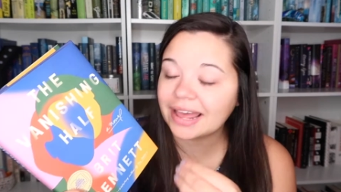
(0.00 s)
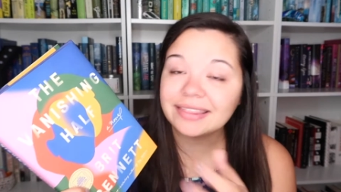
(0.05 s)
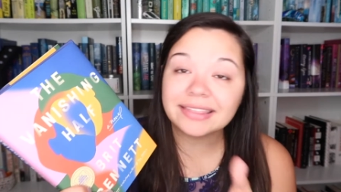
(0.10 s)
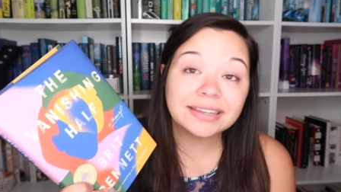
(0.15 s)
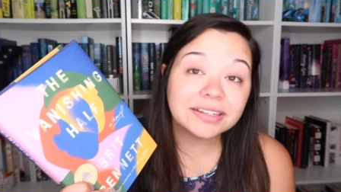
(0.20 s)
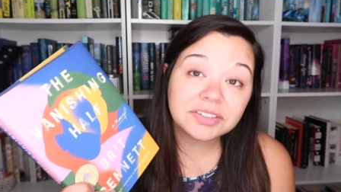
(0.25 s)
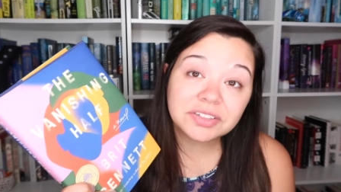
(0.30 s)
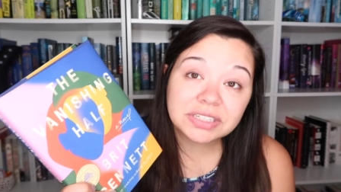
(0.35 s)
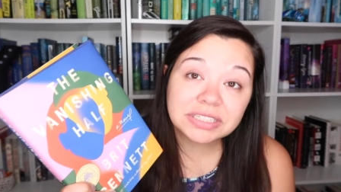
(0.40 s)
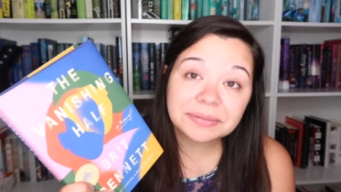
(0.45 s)
I
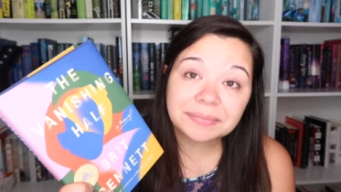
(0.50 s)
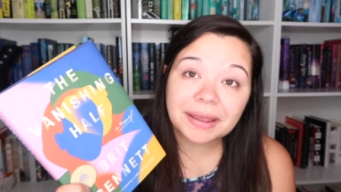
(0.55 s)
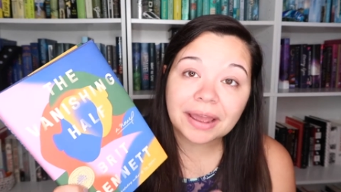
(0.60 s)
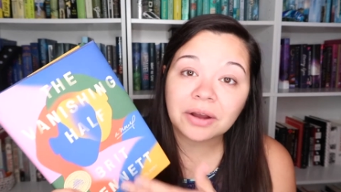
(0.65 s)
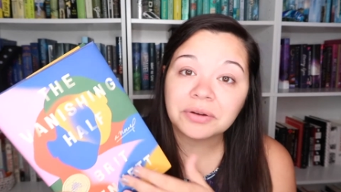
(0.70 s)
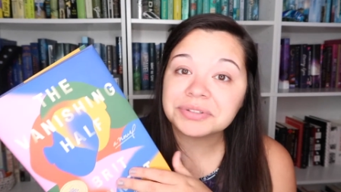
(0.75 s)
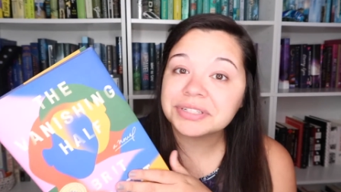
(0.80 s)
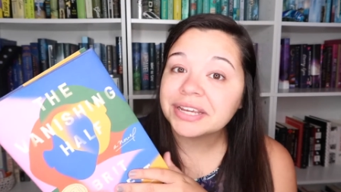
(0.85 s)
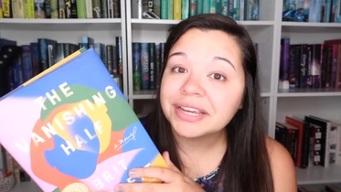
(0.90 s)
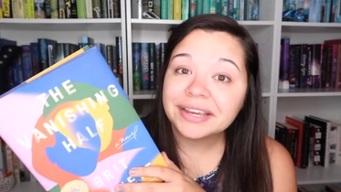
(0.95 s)
think it's just
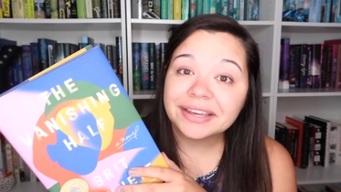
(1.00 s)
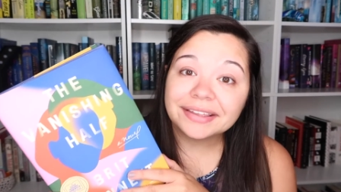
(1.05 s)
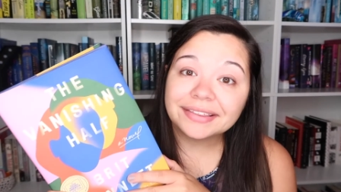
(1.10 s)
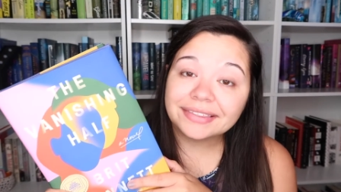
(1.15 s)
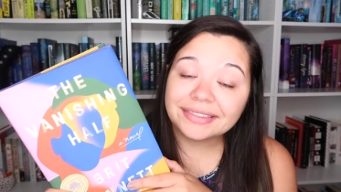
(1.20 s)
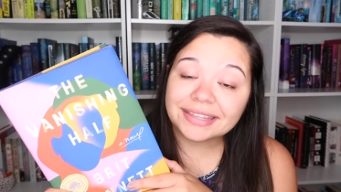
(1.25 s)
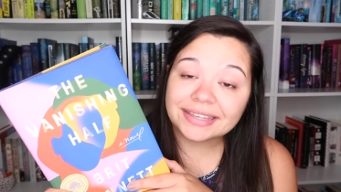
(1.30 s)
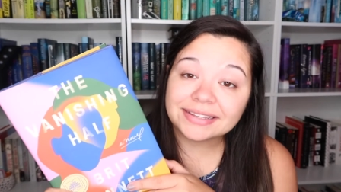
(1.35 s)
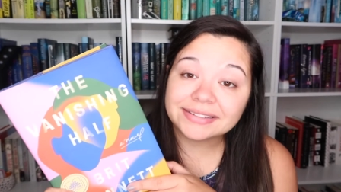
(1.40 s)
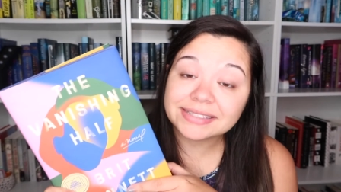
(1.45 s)
about
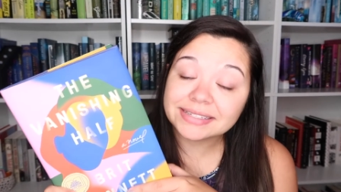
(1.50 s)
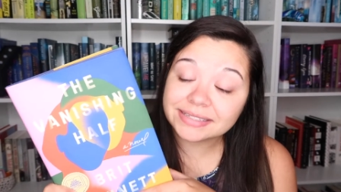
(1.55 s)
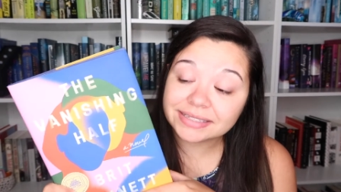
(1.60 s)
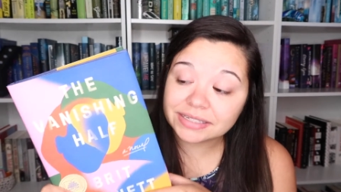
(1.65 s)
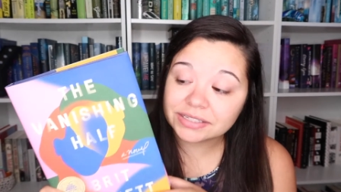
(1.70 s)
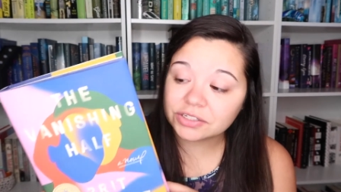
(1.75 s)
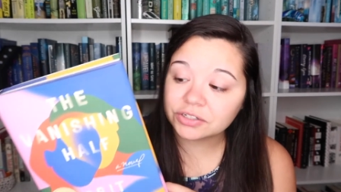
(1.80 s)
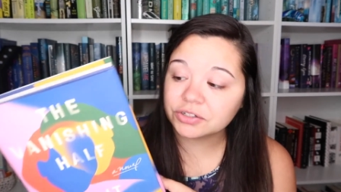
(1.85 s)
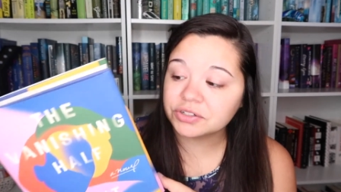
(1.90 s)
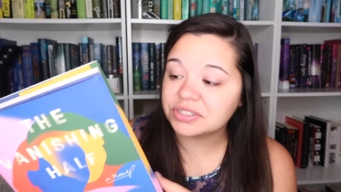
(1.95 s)
these
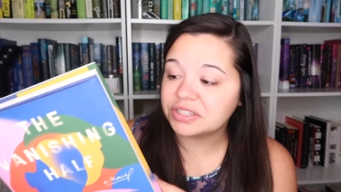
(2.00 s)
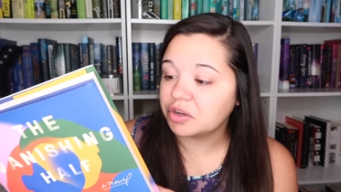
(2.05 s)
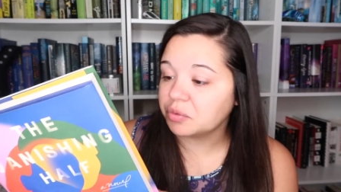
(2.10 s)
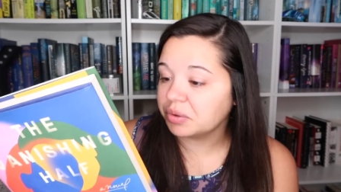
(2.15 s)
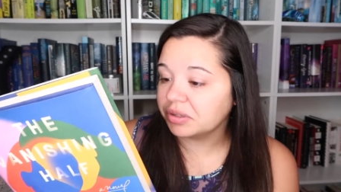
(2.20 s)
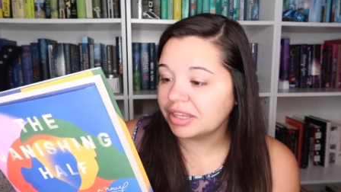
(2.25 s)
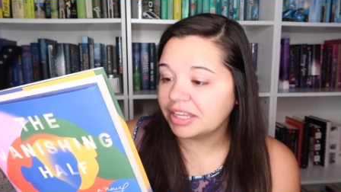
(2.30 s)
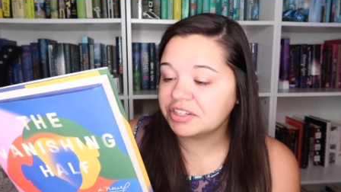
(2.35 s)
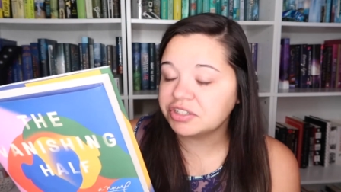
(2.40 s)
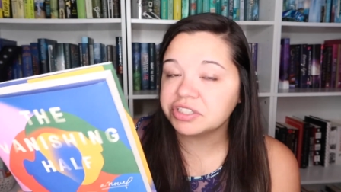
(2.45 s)
sisters, their
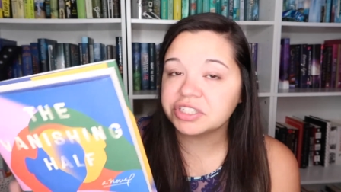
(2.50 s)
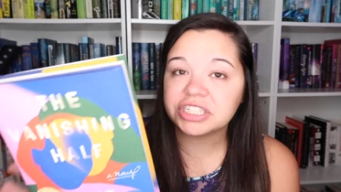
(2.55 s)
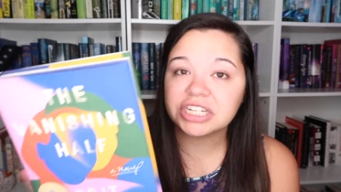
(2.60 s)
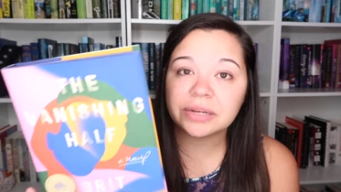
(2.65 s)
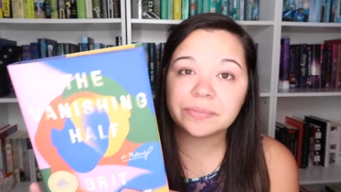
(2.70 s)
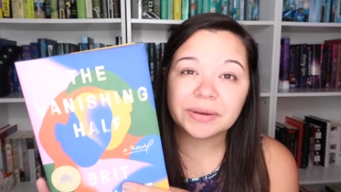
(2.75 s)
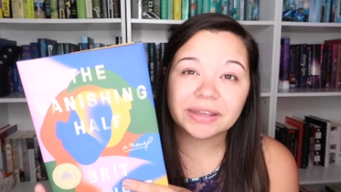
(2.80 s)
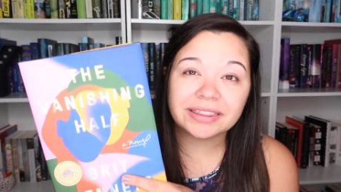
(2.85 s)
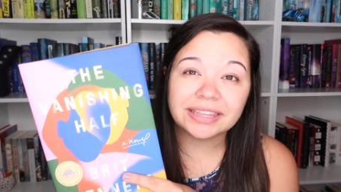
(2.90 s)
relationship.